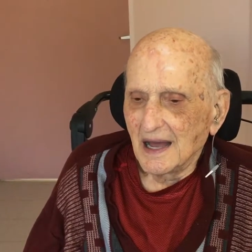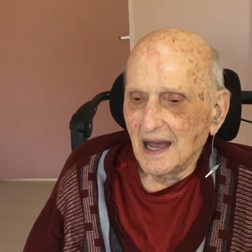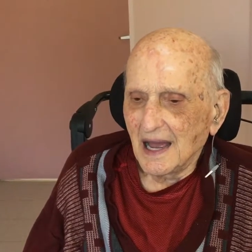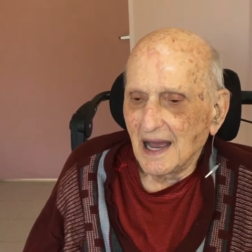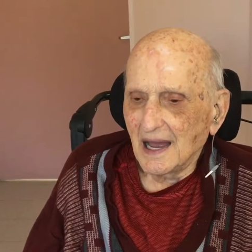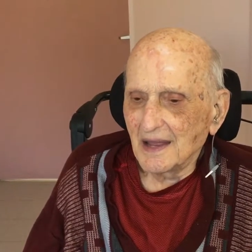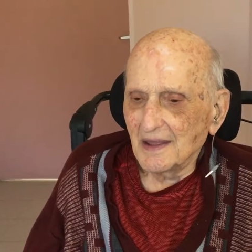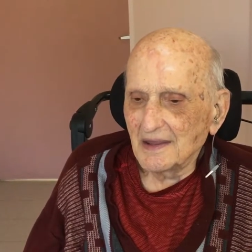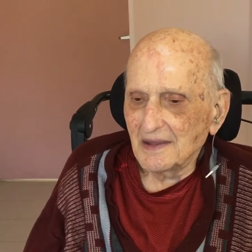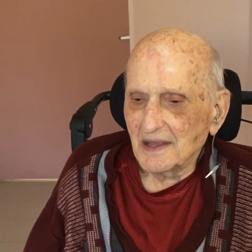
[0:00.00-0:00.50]

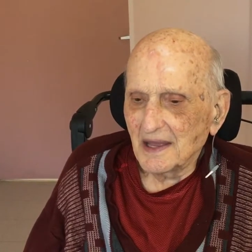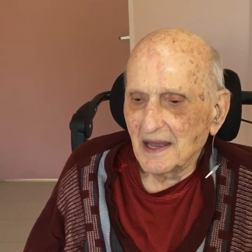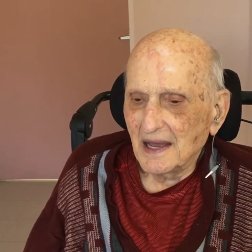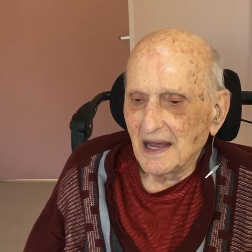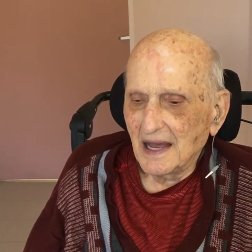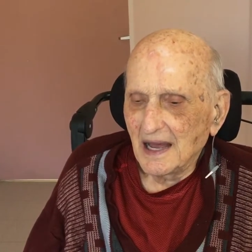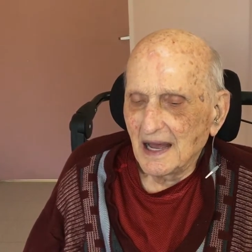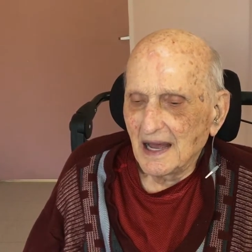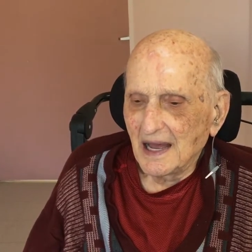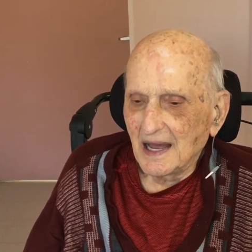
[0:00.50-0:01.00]
And
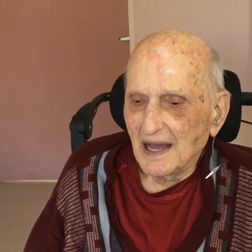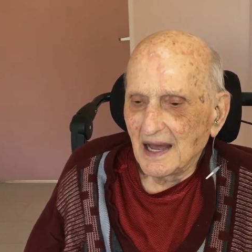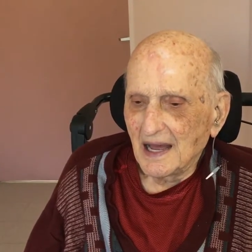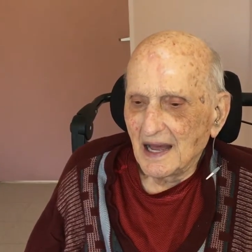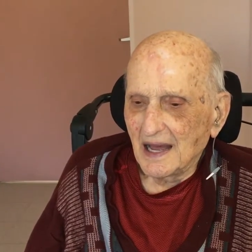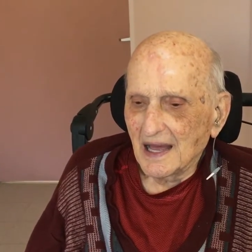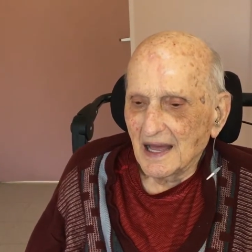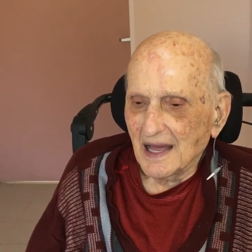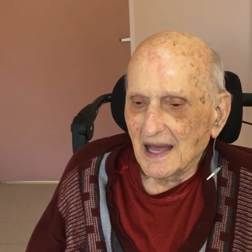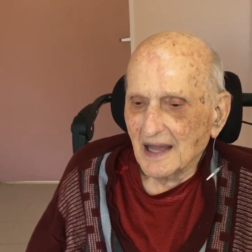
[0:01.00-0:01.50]

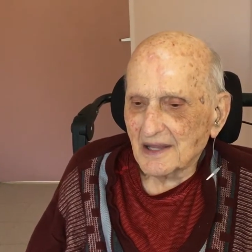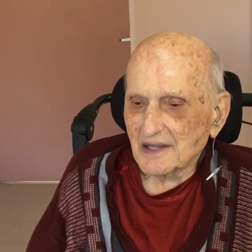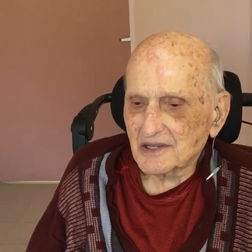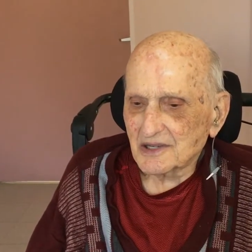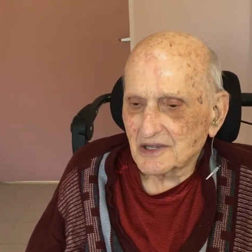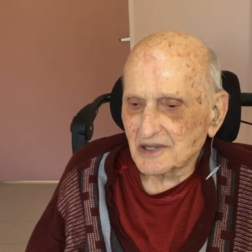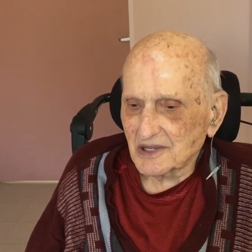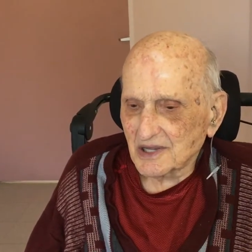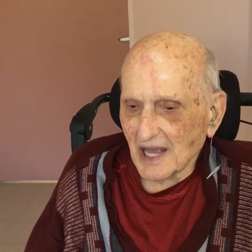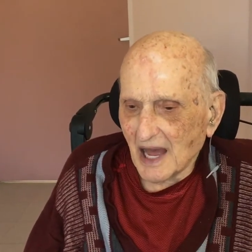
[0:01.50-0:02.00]

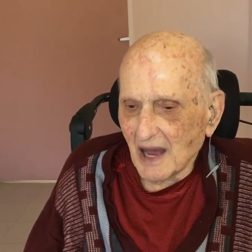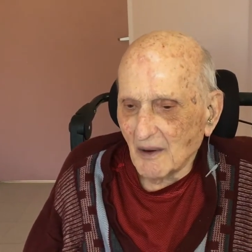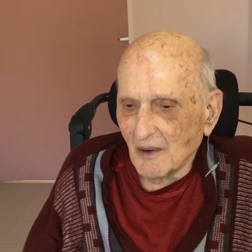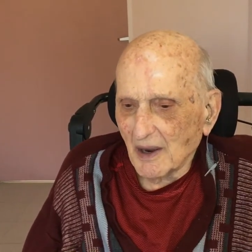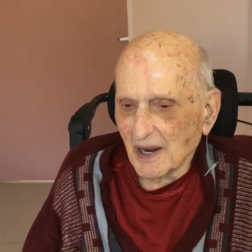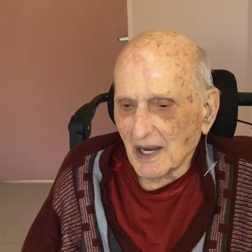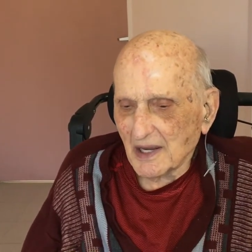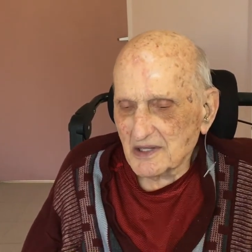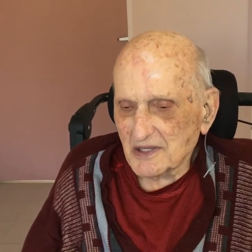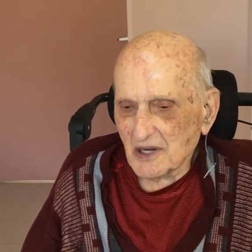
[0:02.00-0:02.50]
that's how
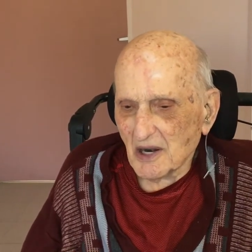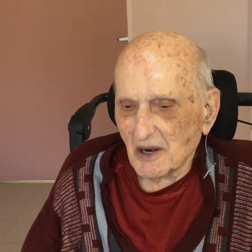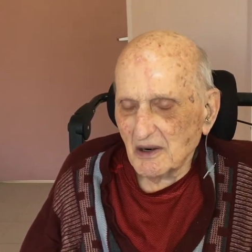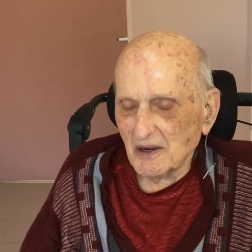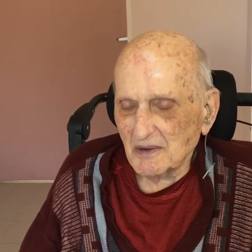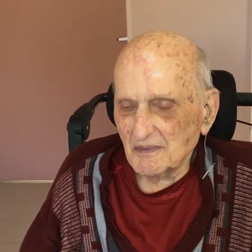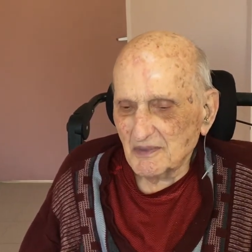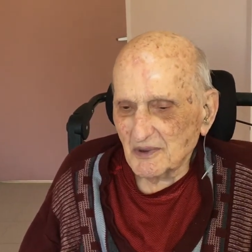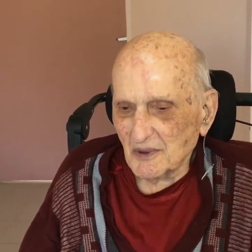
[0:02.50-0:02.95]
I got started.